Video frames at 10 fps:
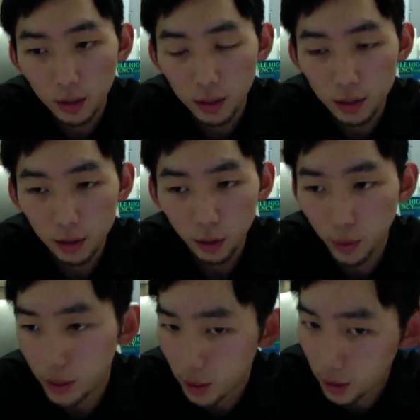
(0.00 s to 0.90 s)
is
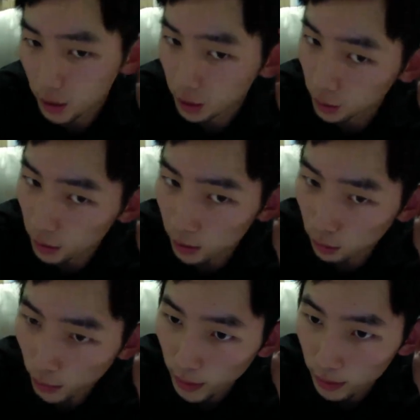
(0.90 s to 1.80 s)
always just a good
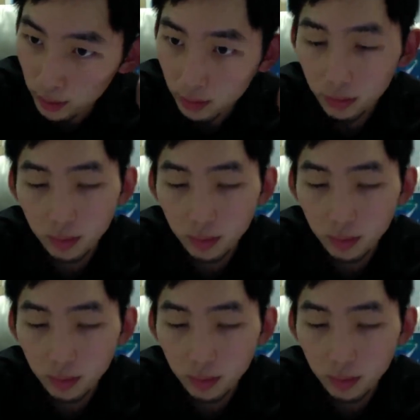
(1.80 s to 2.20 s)
way to